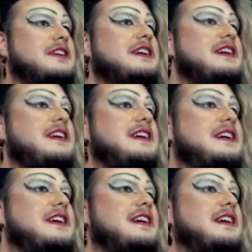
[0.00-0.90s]

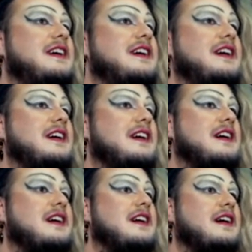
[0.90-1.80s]

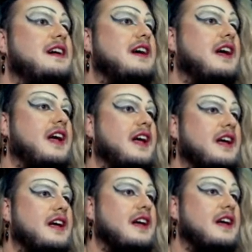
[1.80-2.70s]

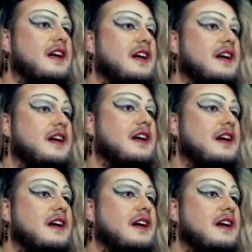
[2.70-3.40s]
[no speech]